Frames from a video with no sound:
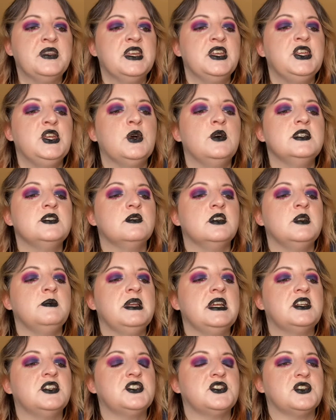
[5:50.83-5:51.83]
You always want to
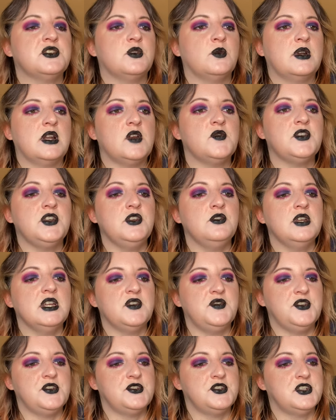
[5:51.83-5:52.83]
make sure whatever you
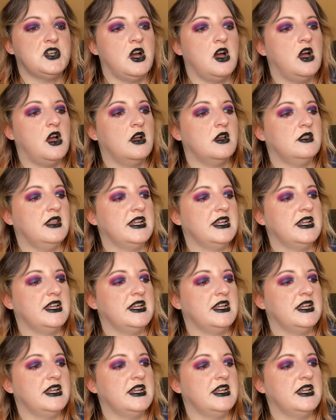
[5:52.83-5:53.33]
give your dog,